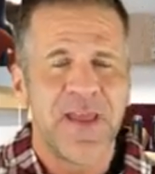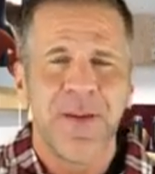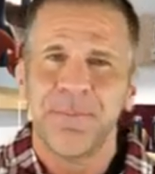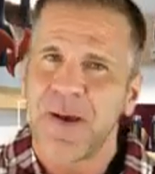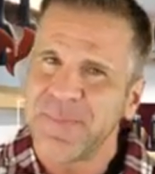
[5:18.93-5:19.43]

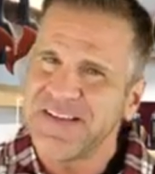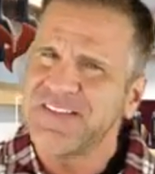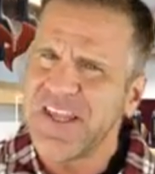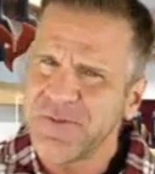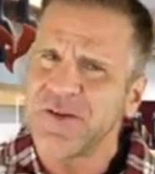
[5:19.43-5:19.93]
But my
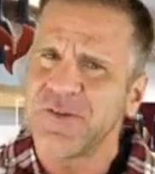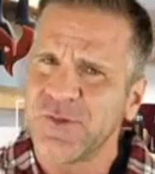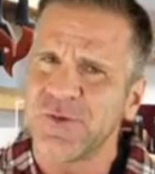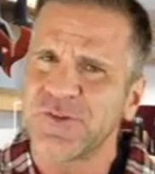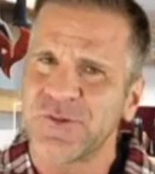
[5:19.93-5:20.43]
secret
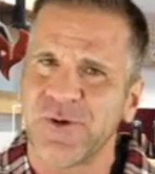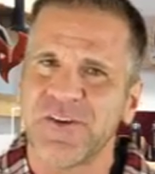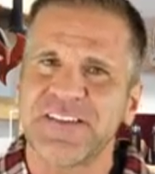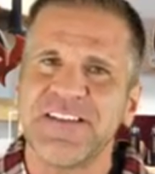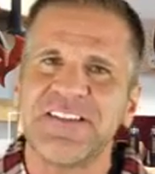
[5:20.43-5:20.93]
tool source
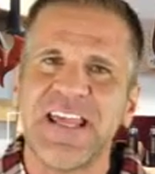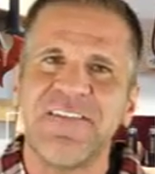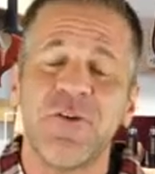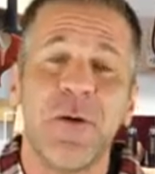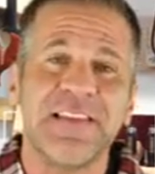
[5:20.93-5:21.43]
can save
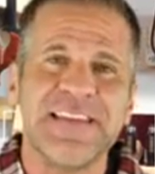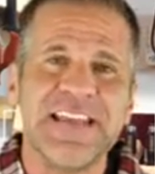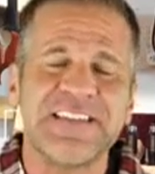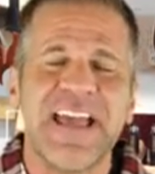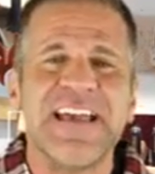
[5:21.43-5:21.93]
you at least